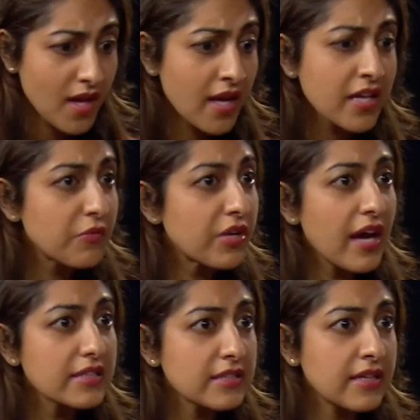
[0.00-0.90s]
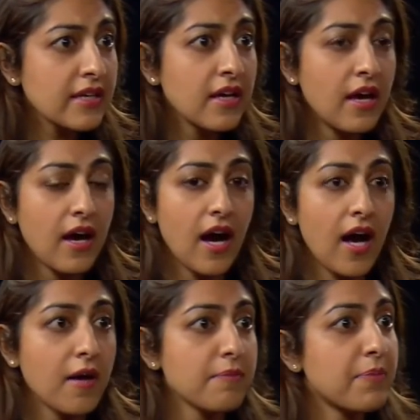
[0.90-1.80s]
And in reality,
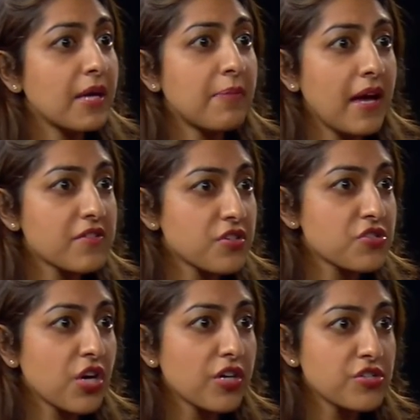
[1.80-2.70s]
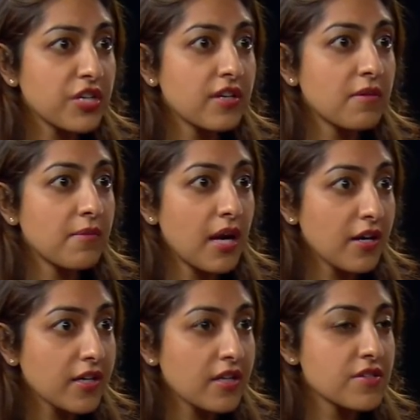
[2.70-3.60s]
big banks are charging
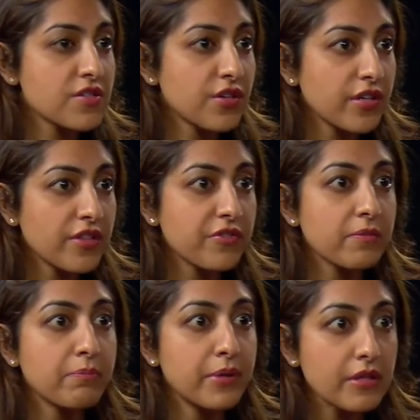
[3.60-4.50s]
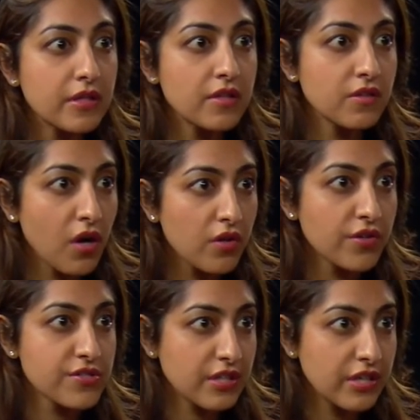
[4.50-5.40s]
Americans $33 billion
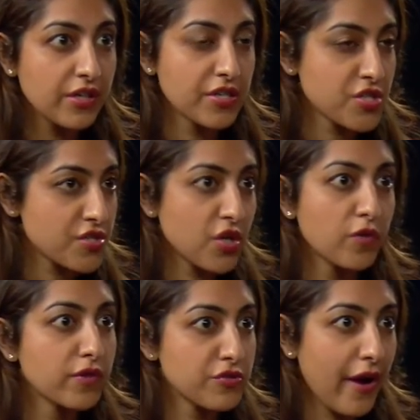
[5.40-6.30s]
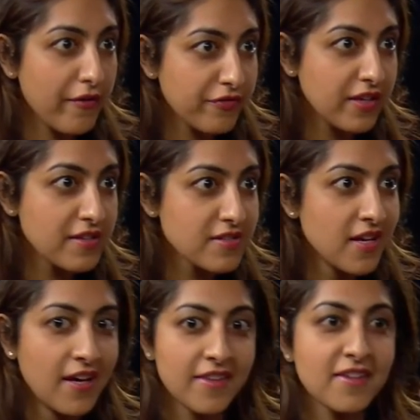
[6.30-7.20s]
a year in just overdraft fees.
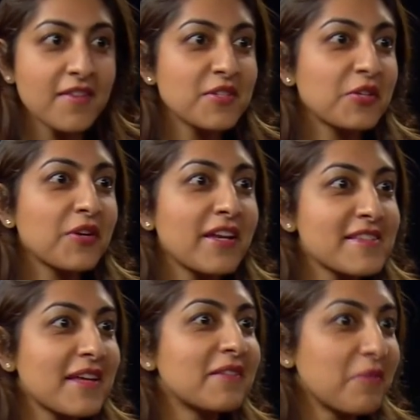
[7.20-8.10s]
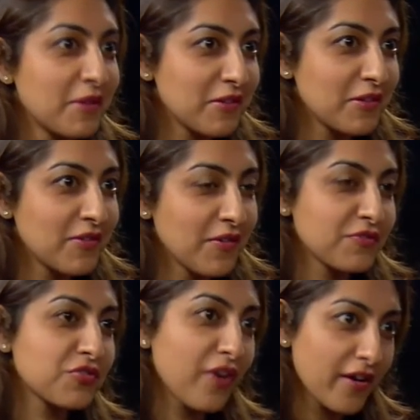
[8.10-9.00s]
That doesn't create a sentiment of
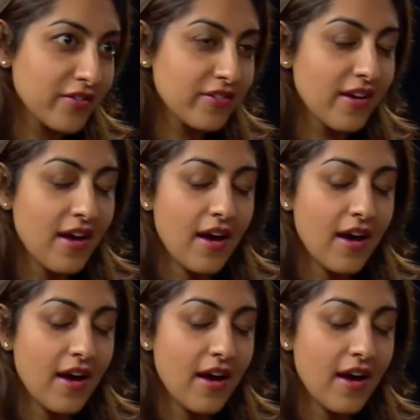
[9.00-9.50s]
trust.